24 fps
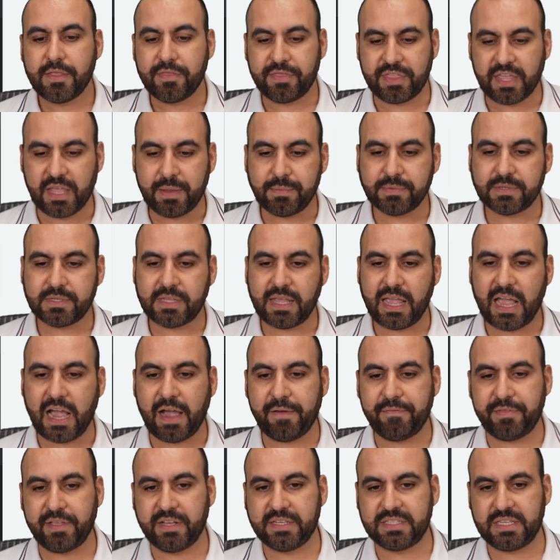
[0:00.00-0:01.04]
themes they
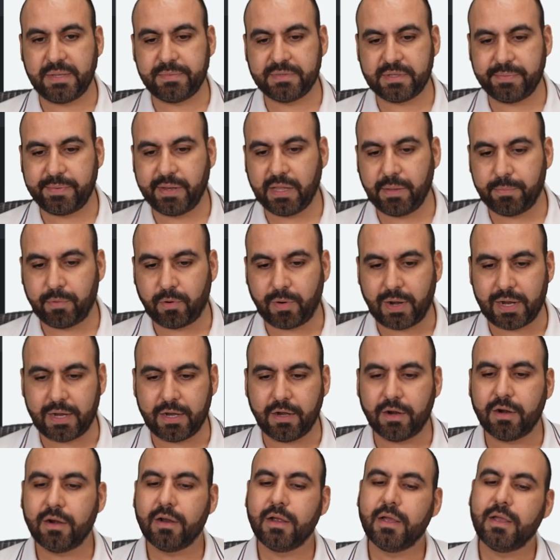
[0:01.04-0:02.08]
have these themes available right
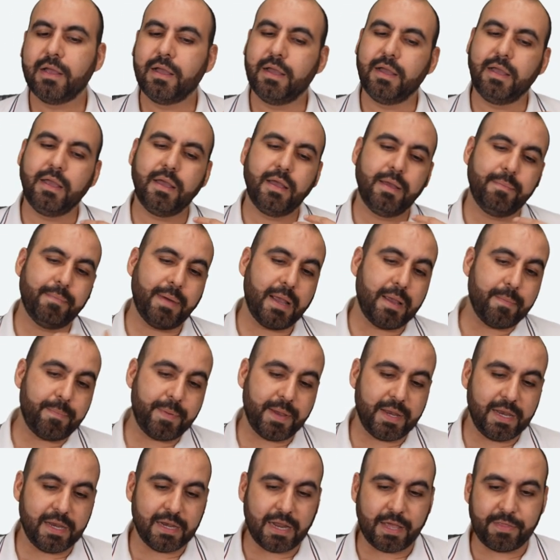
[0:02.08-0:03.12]
here uh, in my
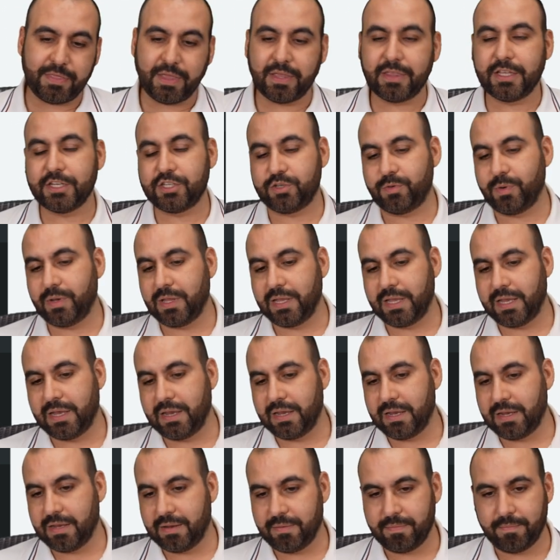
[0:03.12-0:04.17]
opinion i think they should
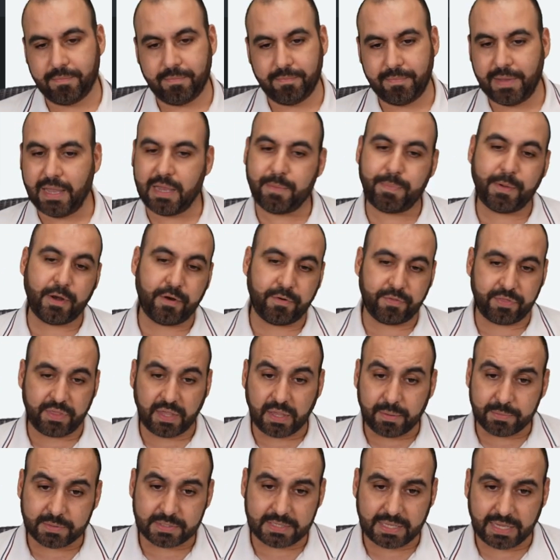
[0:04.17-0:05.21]
really make better
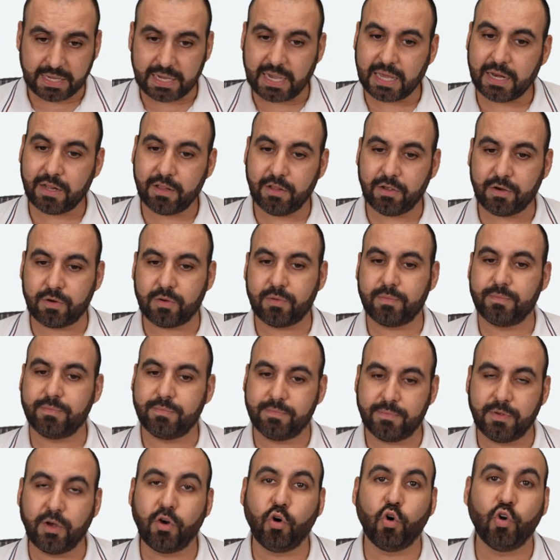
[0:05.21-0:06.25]
themes they kind of look
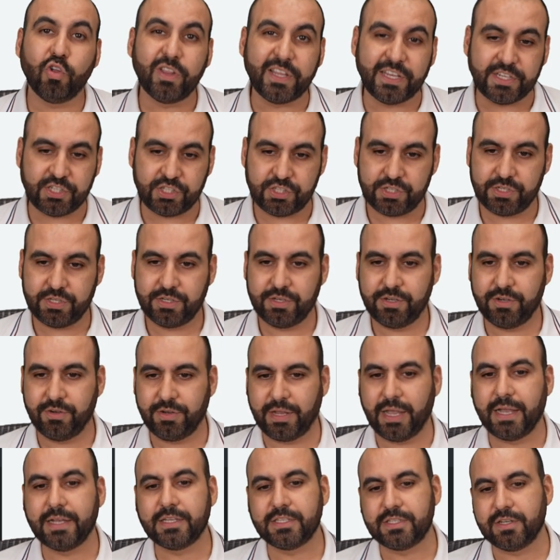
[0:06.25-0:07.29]
oldish
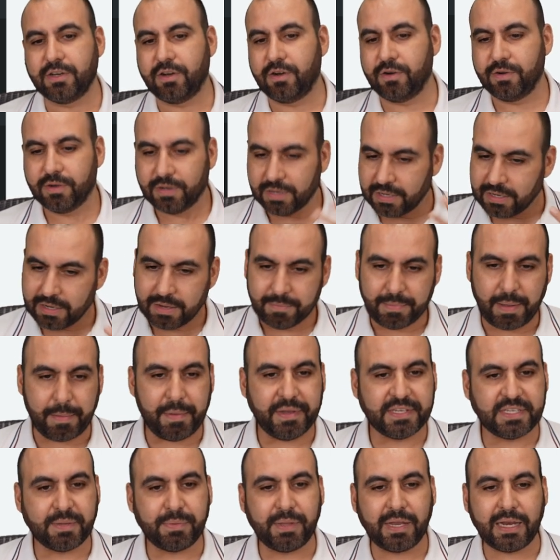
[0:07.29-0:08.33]
okay so
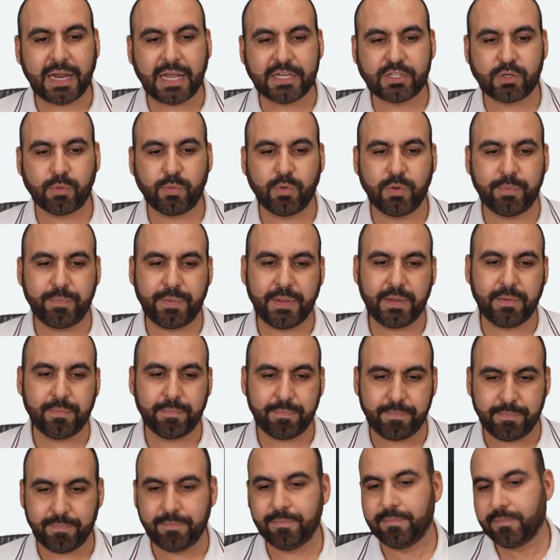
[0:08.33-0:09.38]
maybe something nicer would be
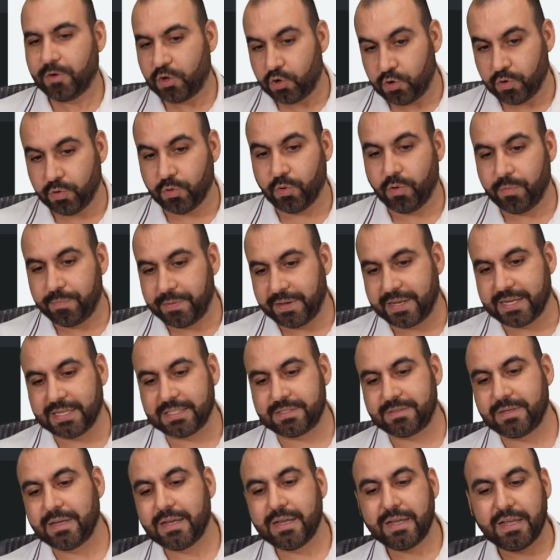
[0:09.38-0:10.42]
cool
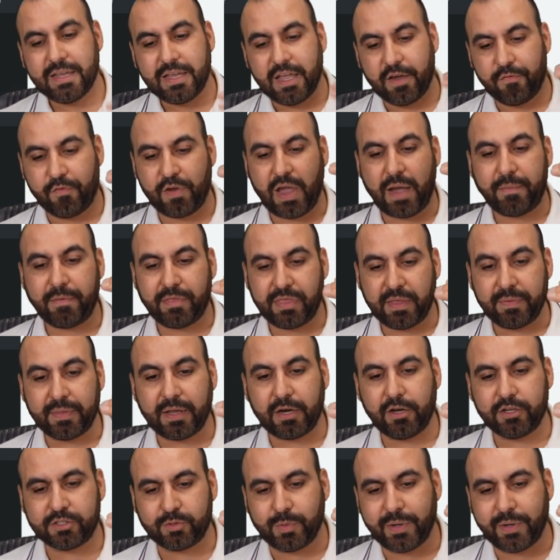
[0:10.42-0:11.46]
because if we have a theme that looks